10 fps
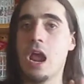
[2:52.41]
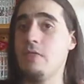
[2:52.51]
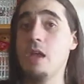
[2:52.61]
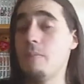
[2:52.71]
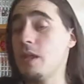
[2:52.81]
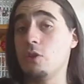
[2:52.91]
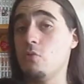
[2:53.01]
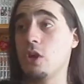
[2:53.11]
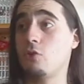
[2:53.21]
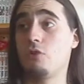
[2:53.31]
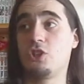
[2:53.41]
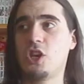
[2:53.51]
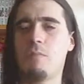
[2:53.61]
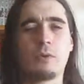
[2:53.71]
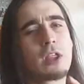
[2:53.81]
And they've been doing a great
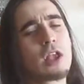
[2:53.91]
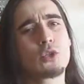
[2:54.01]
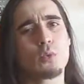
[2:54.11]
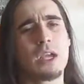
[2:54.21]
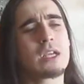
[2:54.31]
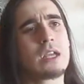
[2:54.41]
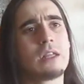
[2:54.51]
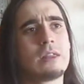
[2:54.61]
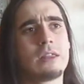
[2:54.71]
job, but this week